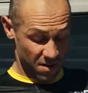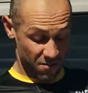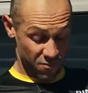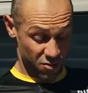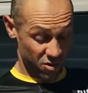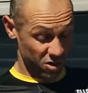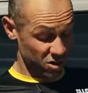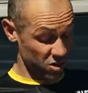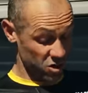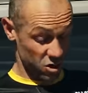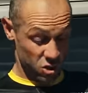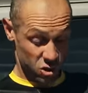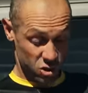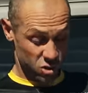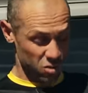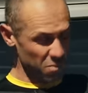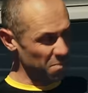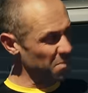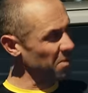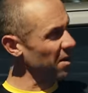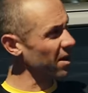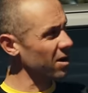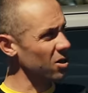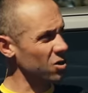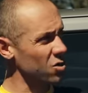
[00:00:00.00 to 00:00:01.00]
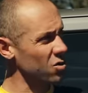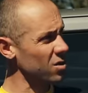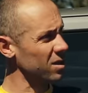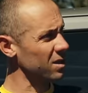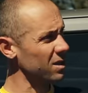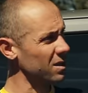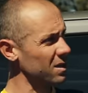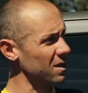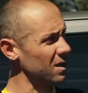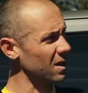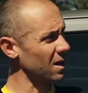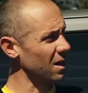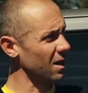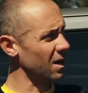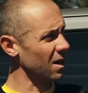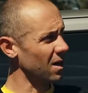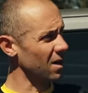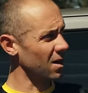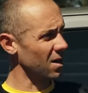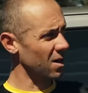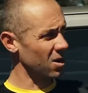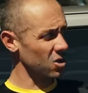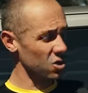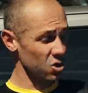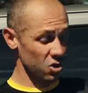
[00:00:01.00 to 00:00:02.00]
It brings a super interesting
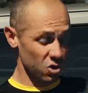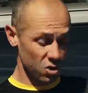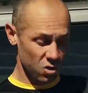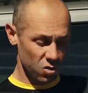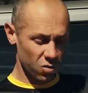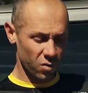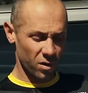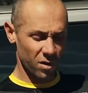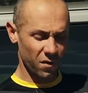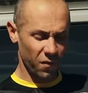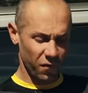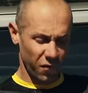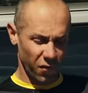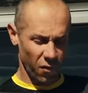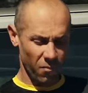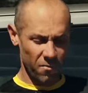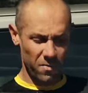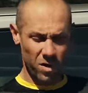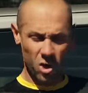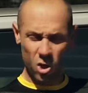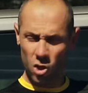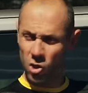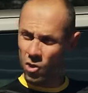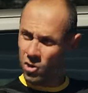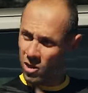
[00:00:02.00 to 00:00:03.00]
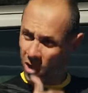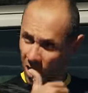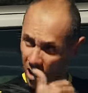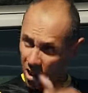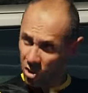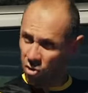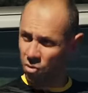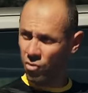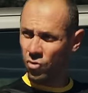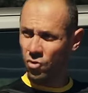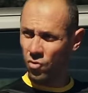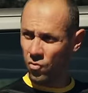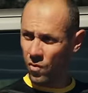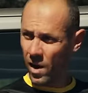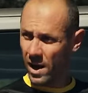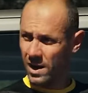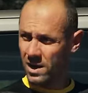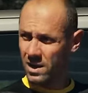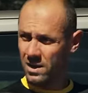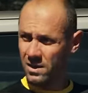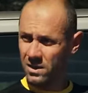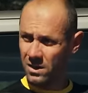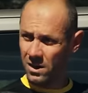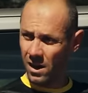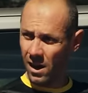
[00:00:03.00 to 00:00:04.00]
uh, new information into the
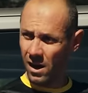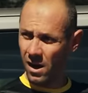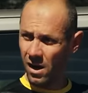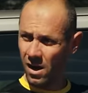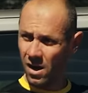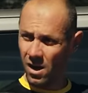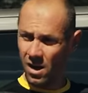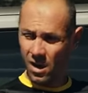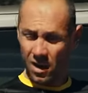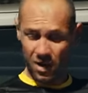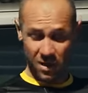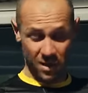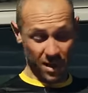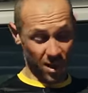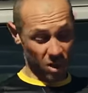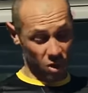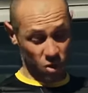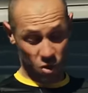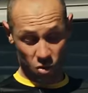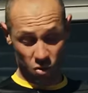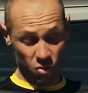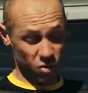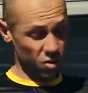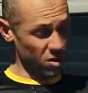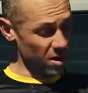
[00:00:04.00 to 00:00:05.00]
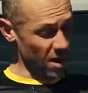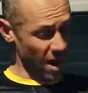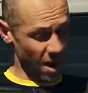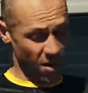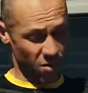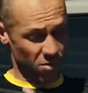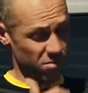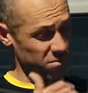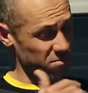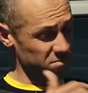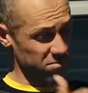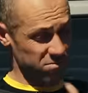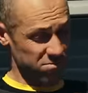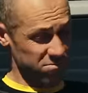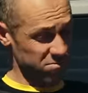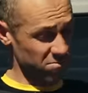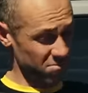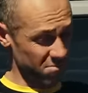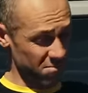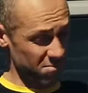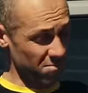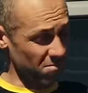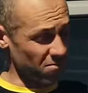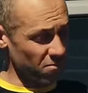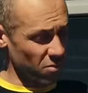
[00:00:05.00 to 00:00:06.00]
riding style that should allow
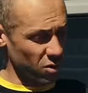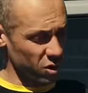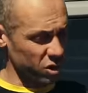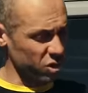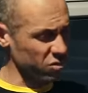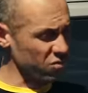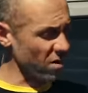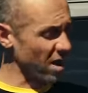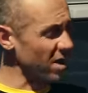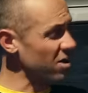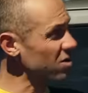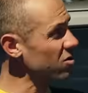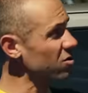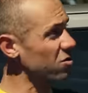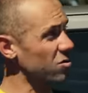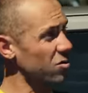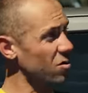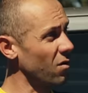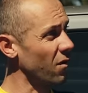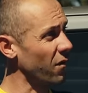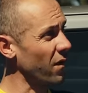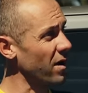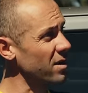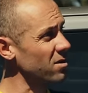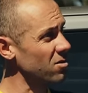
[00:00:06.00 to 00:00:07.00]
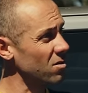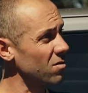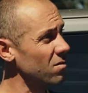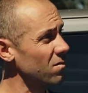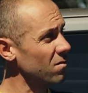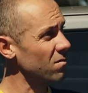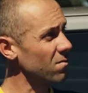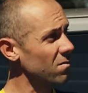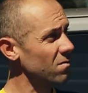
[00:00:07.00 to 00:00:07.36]
most riders to go faster.